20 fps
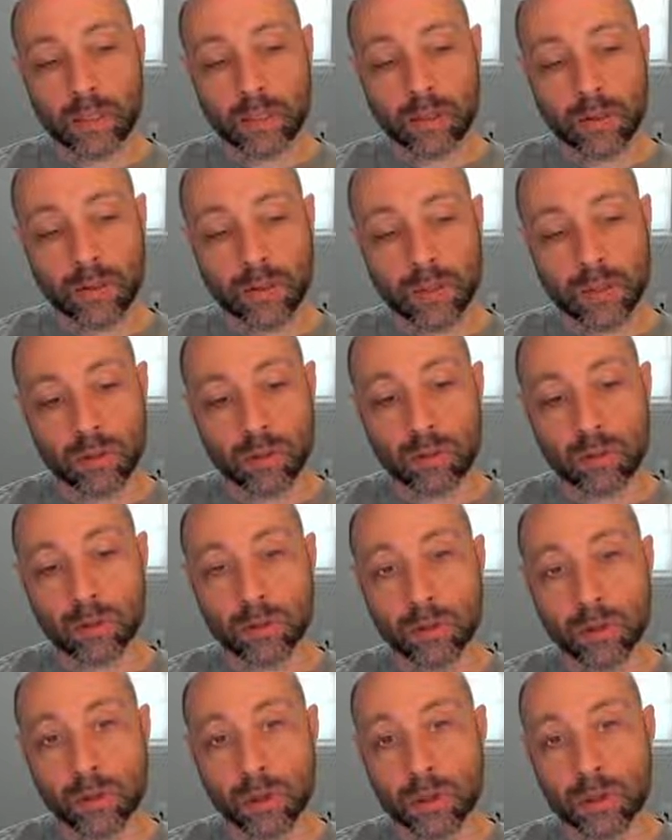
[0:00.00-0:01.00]
use an
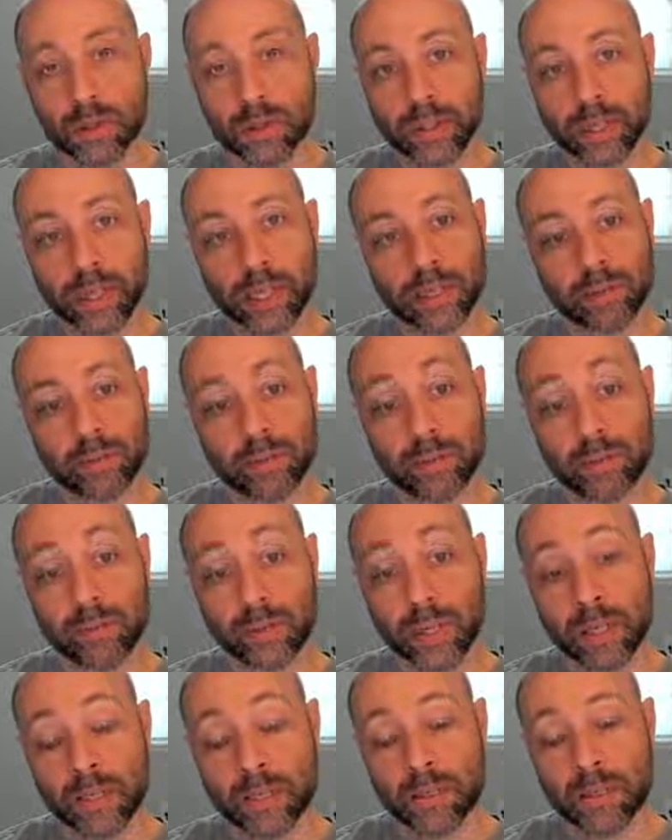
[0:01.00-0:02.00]
older style of
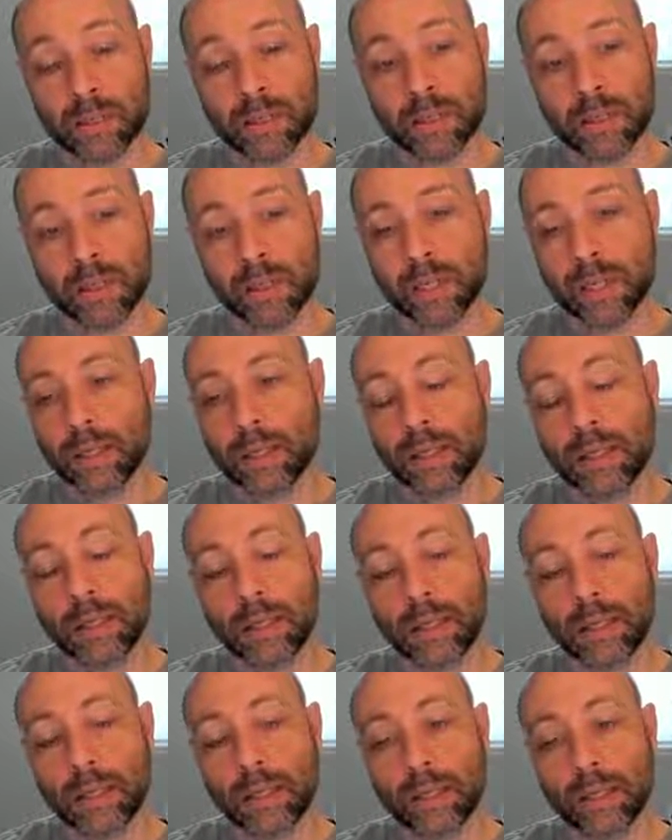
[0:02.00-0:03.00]
events
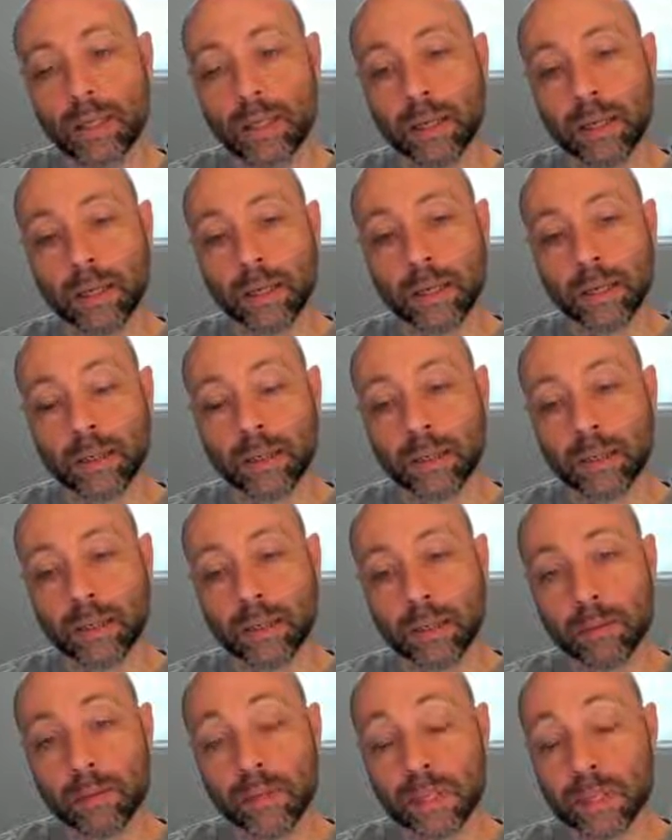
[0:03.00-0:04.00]
and
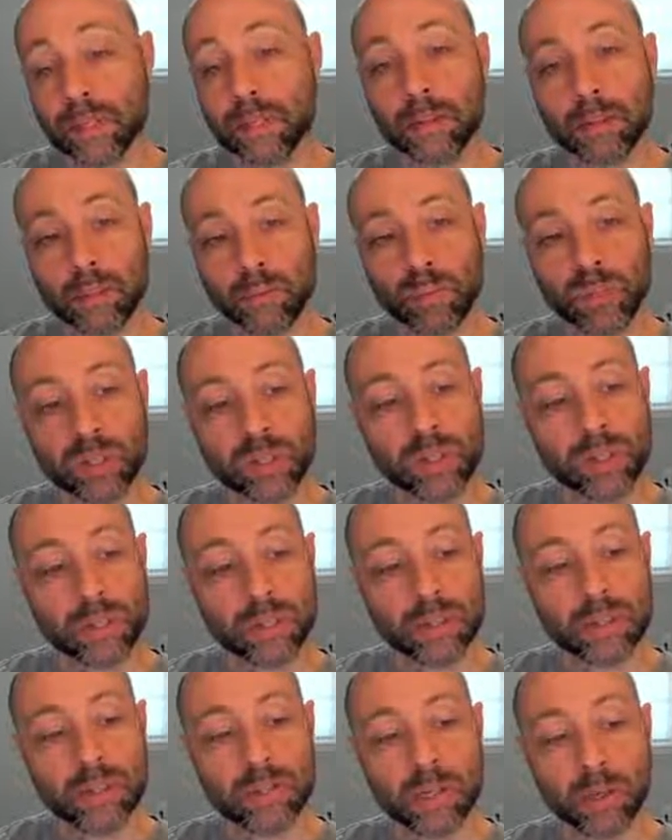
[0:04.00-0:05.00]
basically built-in
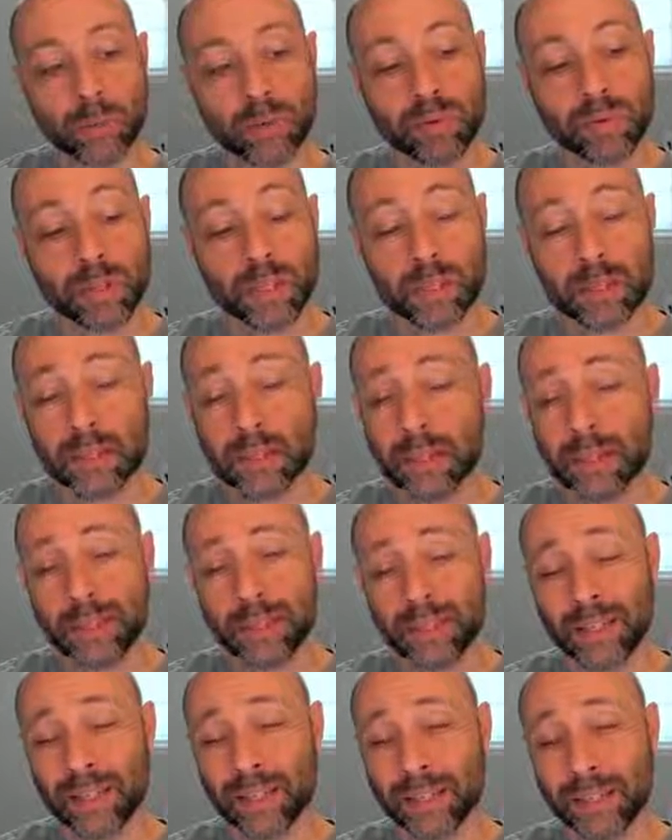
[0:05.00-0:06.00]
C# events,
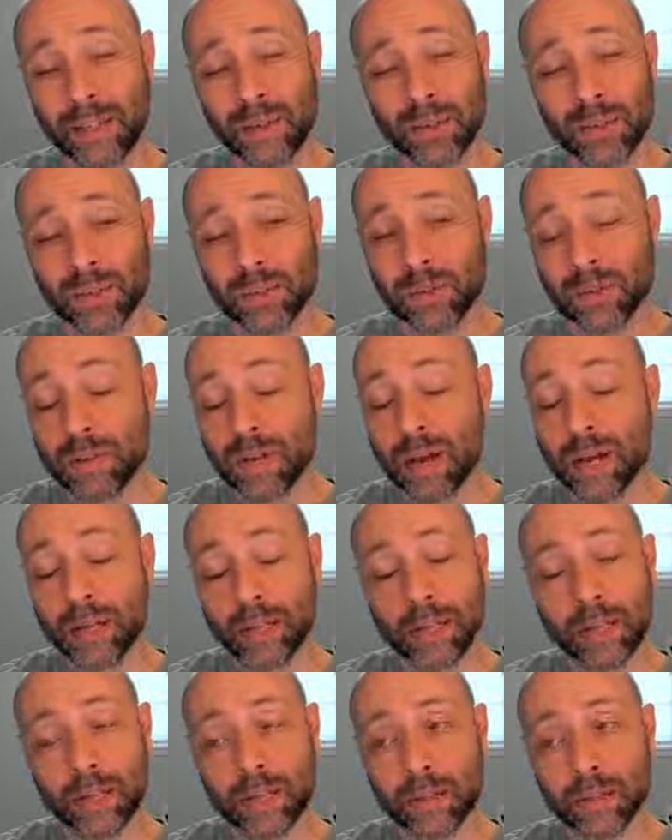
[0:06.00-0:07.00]
and those do
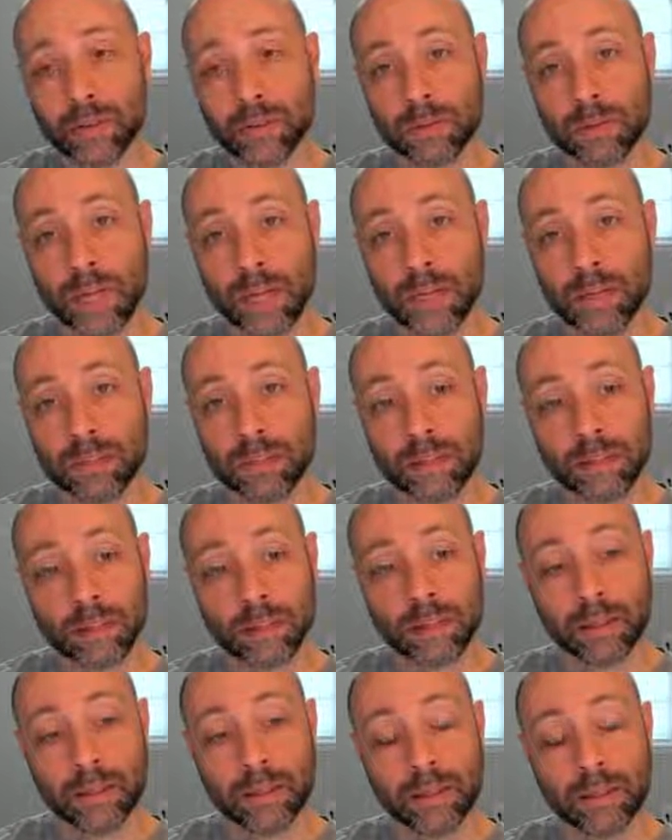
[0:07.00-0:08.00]
not handle
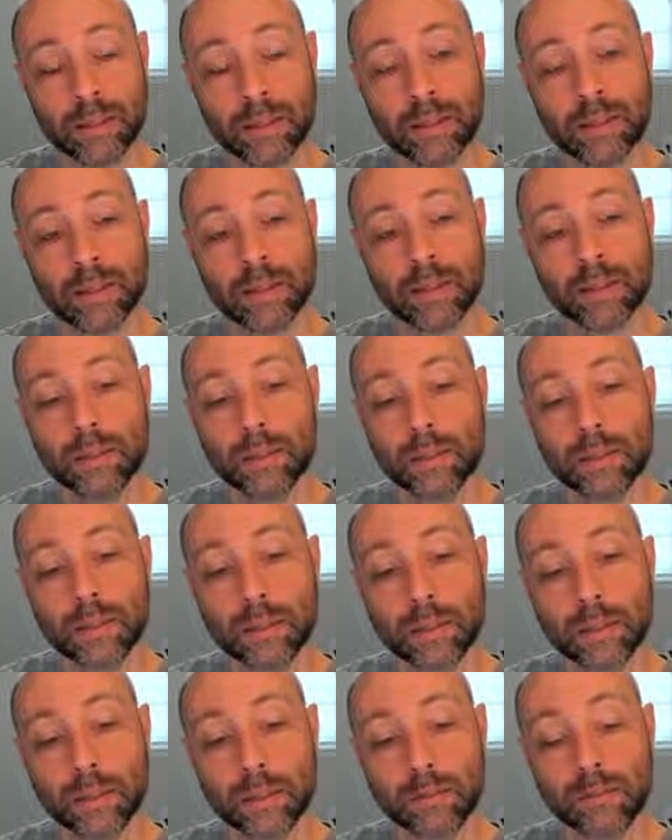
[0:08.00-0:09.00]
async
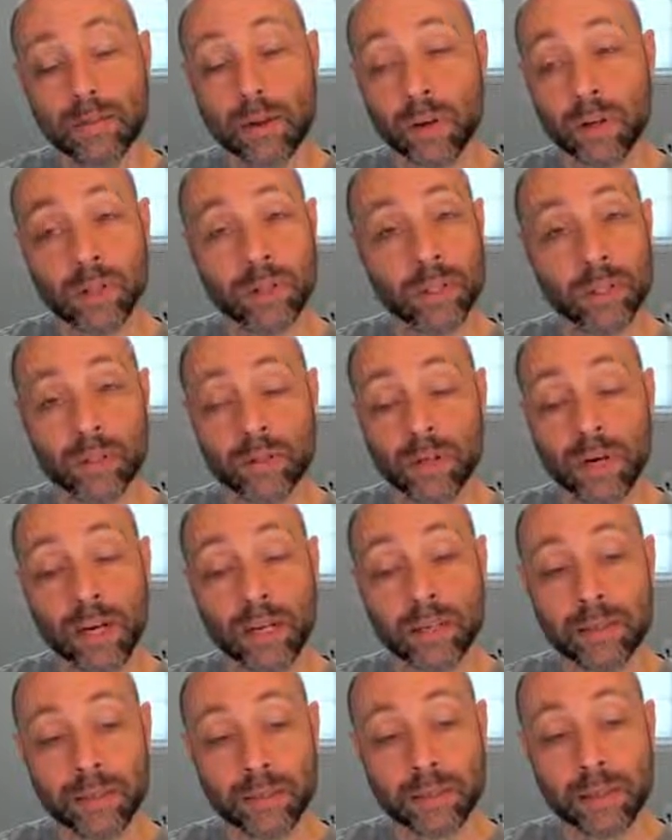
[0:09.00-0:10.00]
functions or
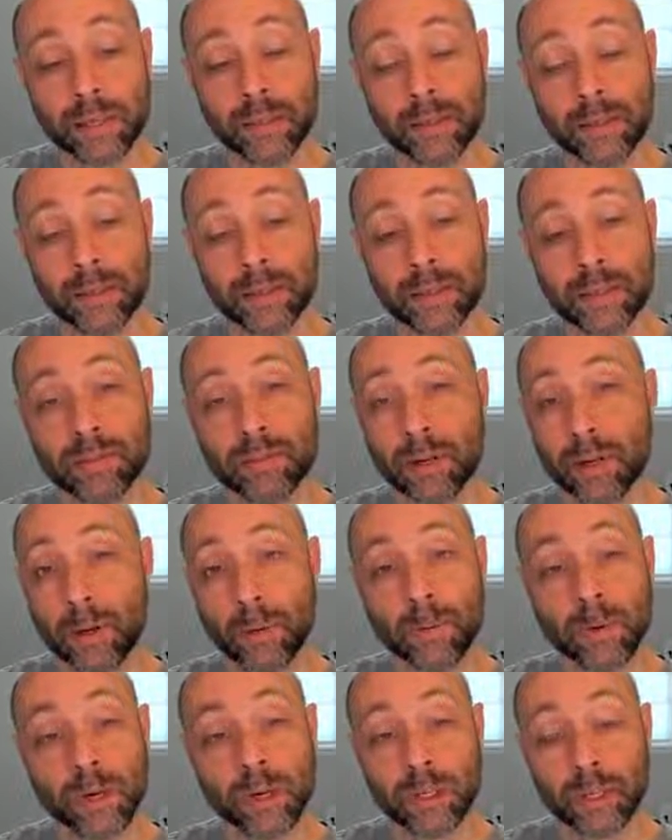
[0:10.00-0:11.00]
async delegates very
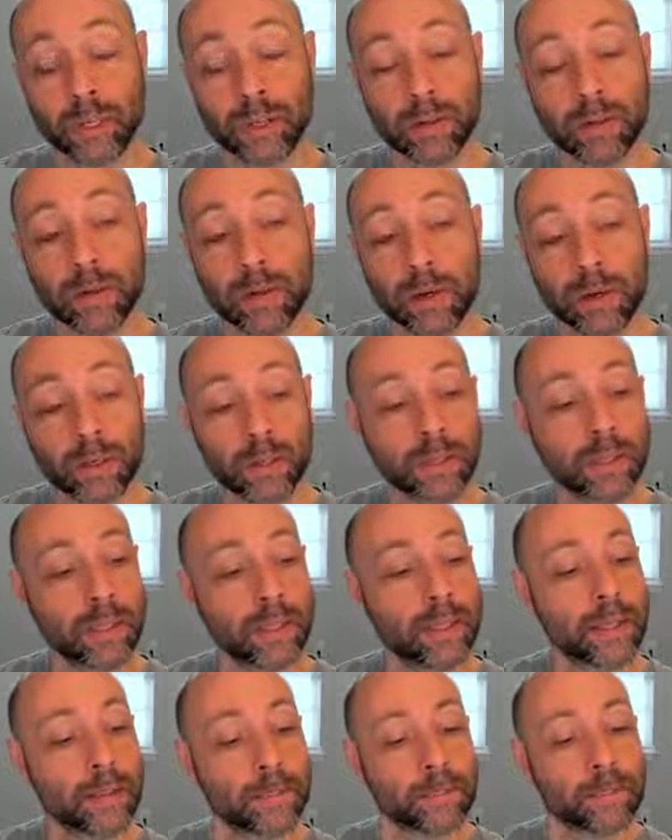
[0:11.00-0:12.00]
well at all.
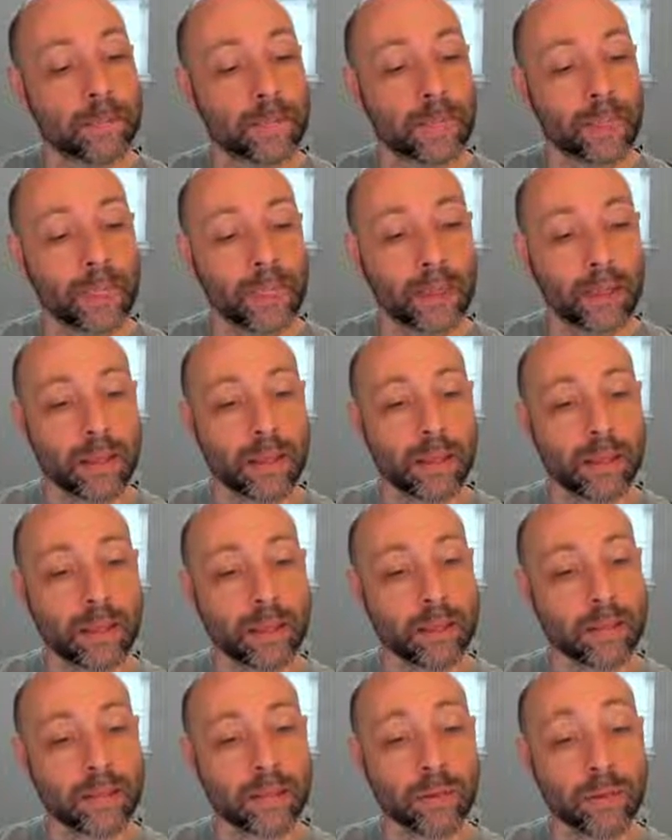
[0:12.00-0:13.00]

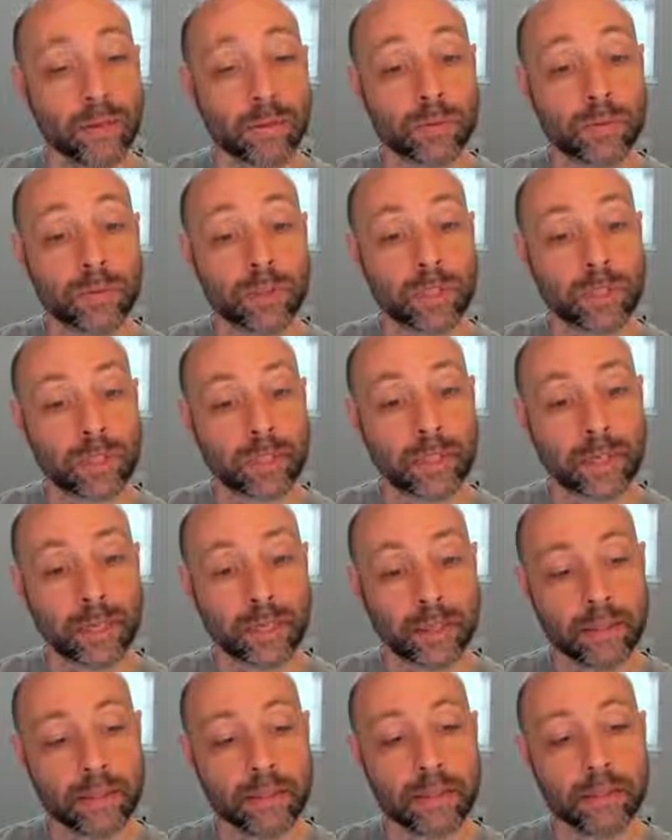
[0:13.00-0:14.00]
And so it's really
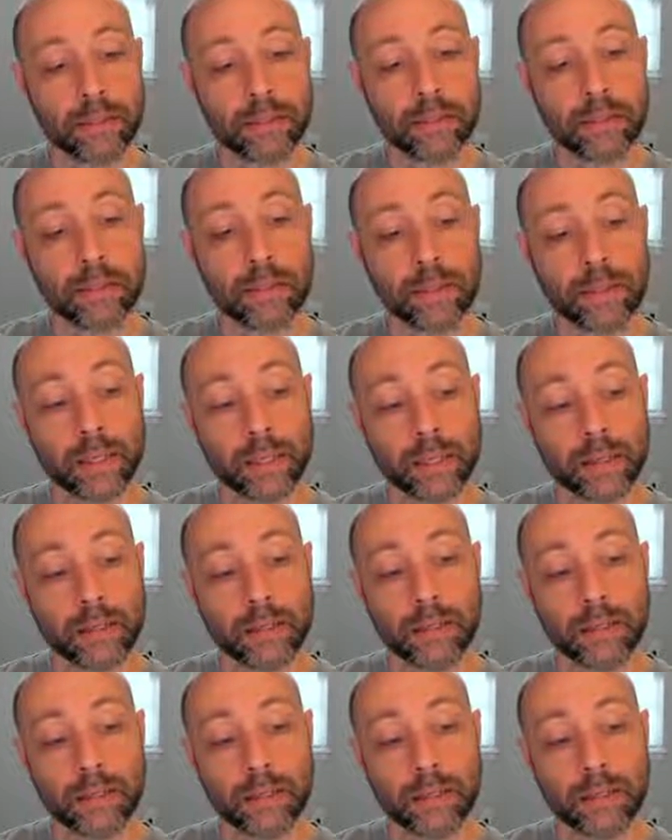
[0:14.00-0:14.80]
nice that